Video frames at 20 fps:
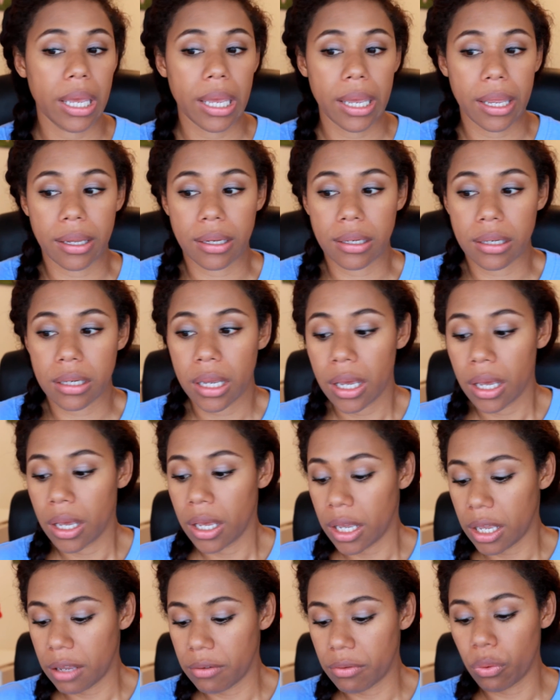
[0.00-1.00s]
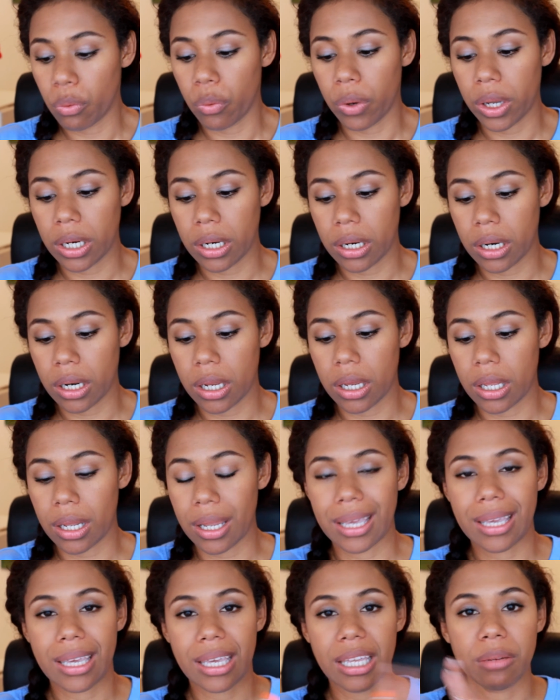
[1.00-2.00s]
and even when
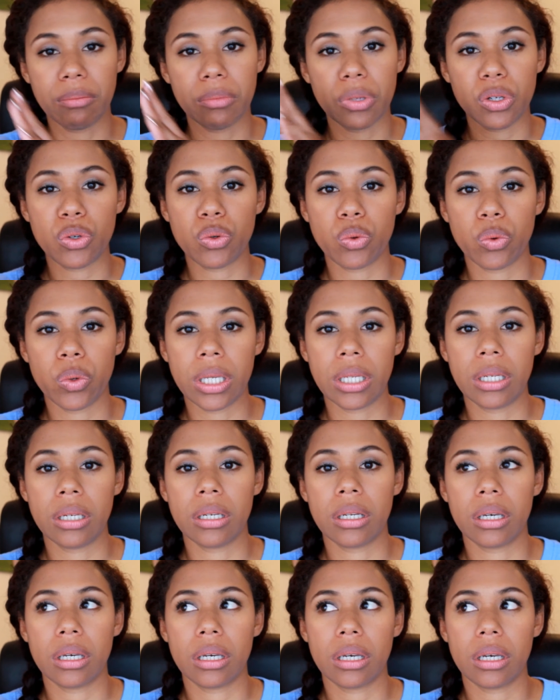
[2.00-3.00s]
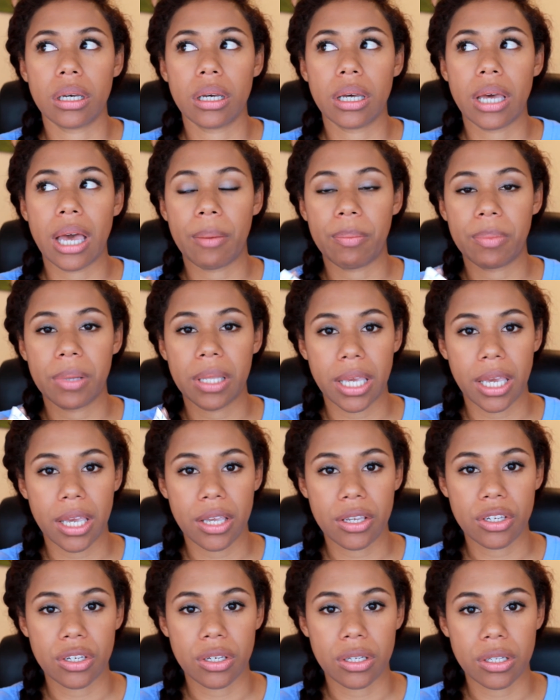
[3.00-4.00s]
like in between
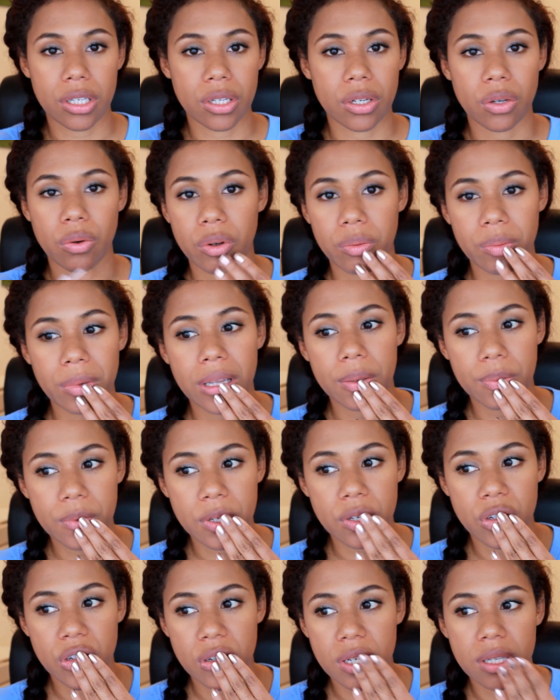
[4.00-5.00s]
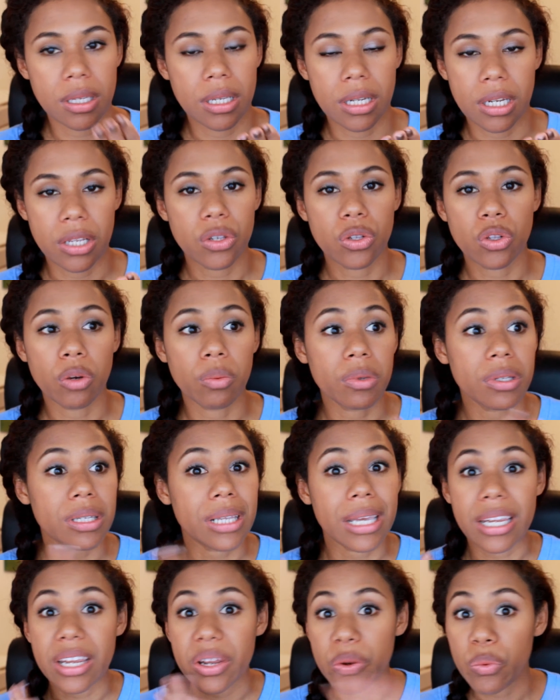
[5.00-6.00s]
applications, you know, when my lips is just in its normal
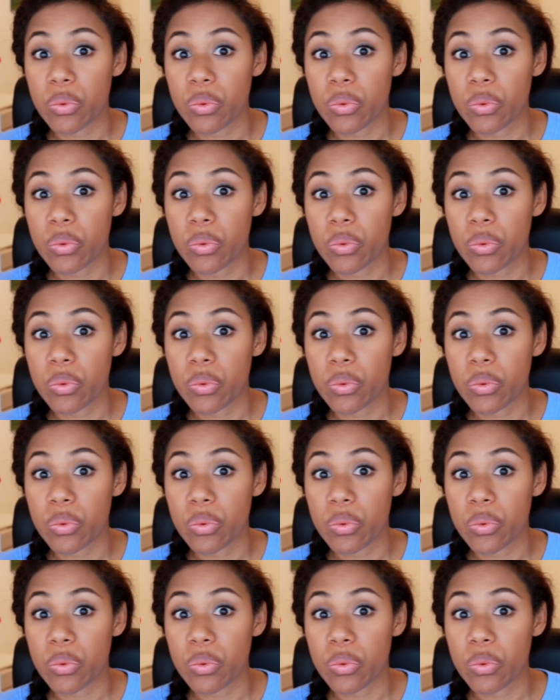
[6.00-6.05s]
state,